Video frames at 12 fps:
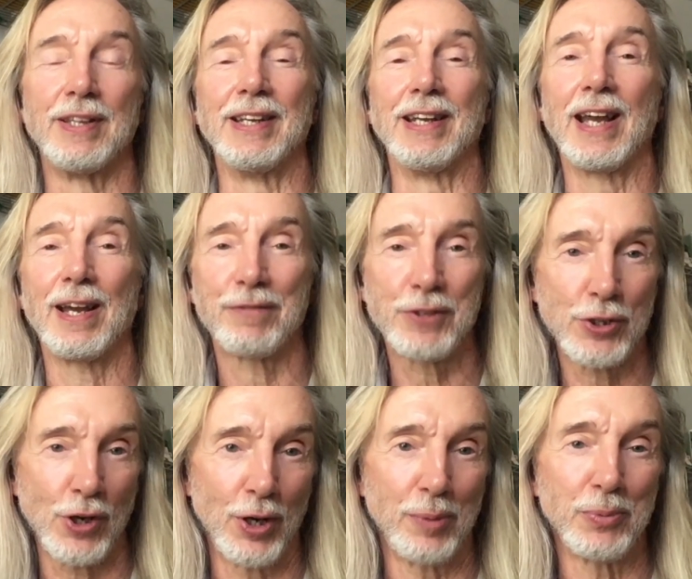the F
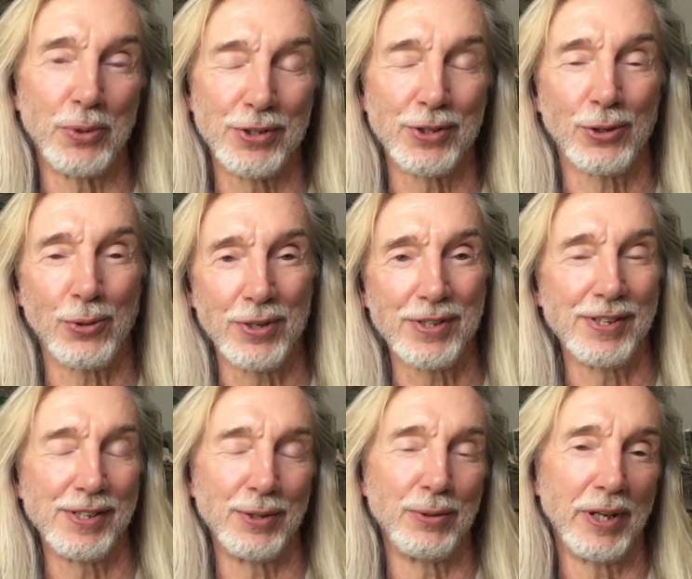sharp, which of course
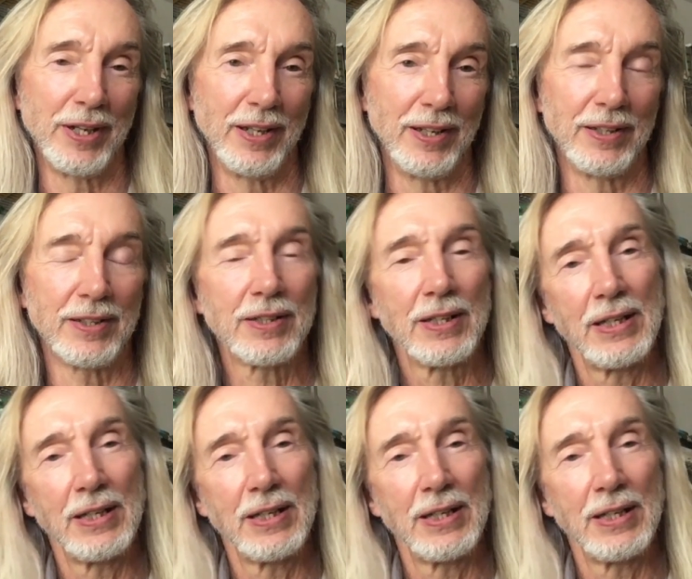is in the right hand,